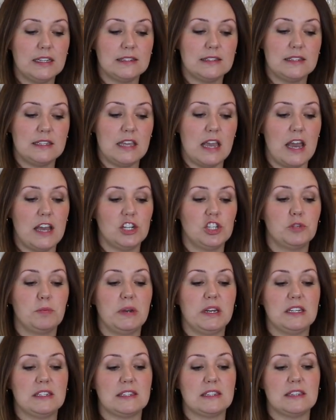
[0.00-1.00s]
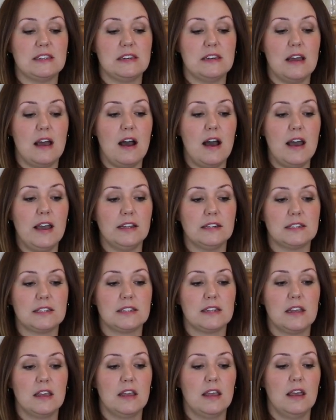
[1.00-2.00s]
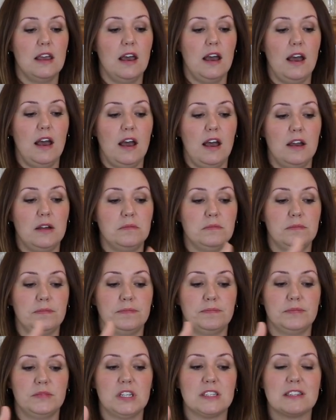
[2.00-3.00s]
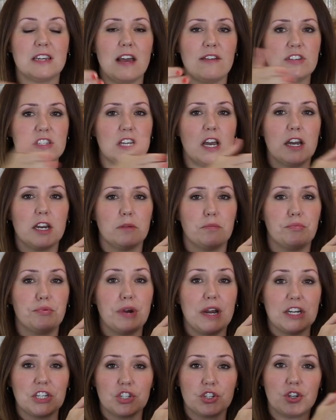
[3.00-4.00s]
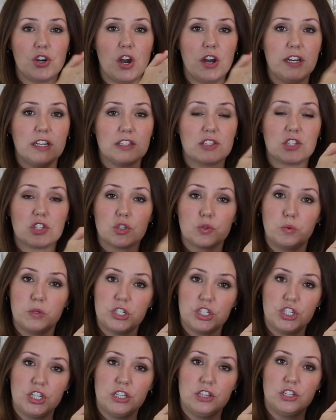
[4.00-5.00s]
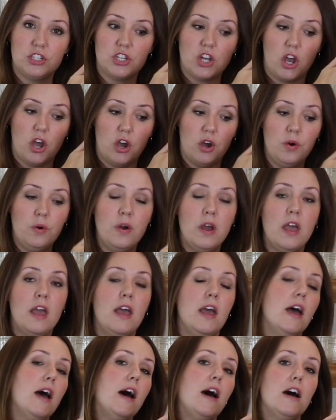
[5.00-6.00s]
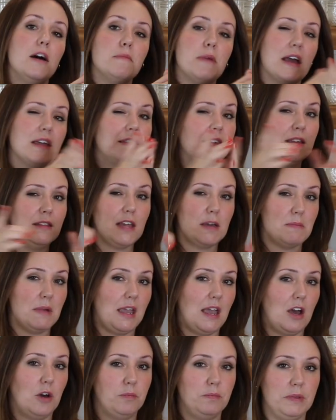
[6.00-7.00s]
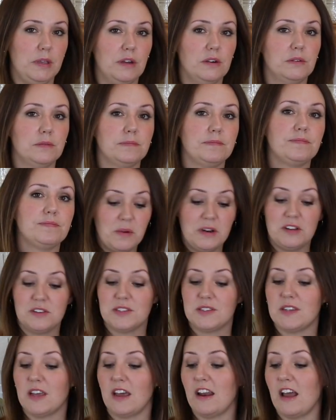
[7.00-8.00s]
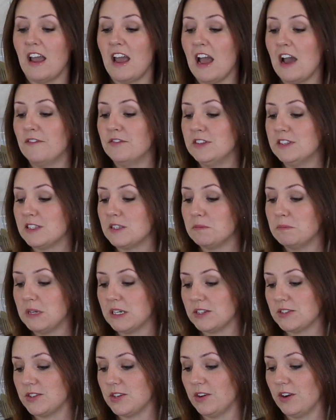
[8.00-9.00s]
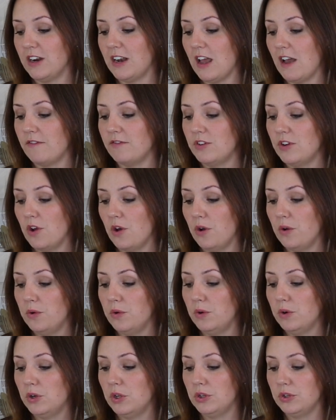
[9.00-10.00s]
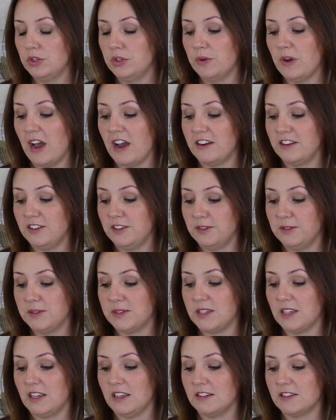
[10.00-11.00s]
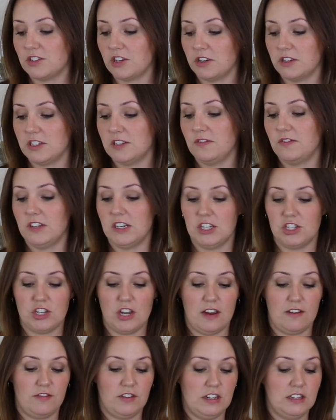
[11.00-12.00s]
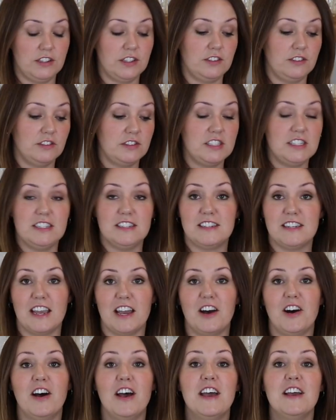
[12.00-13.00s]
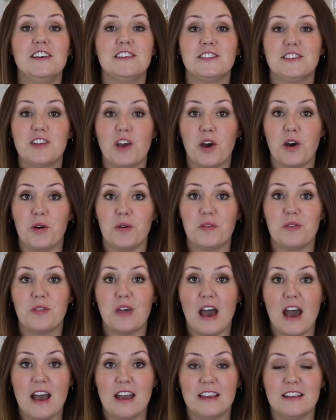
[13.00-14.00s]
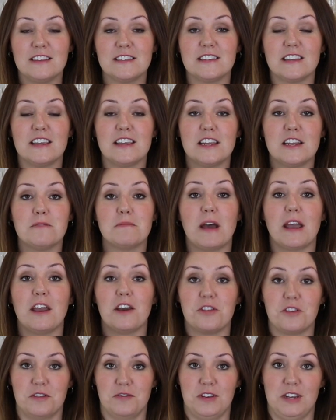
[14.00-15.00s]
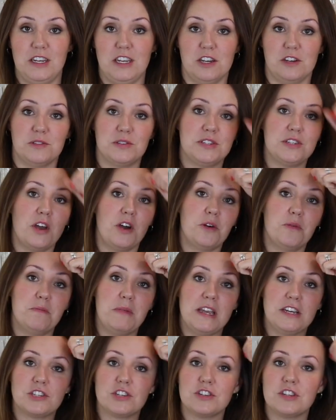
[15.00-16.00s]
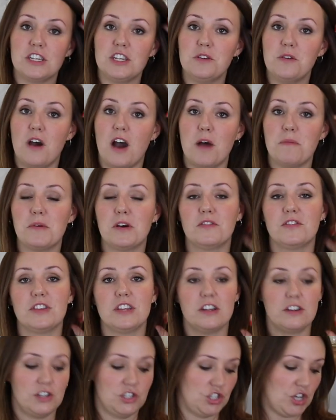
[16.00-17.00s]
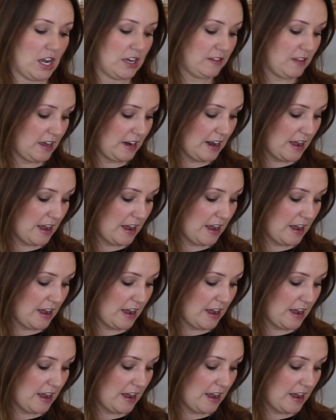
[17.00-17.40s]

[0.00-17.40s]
the edge, but it's not, doesn't have a ton of pressure on it, squishing the dough, I think that might help you. Someone else said, I have this mixer and have no clue how to use it, start to finish, every little detail. So that is in my other video. So make sure that you hop over there and check that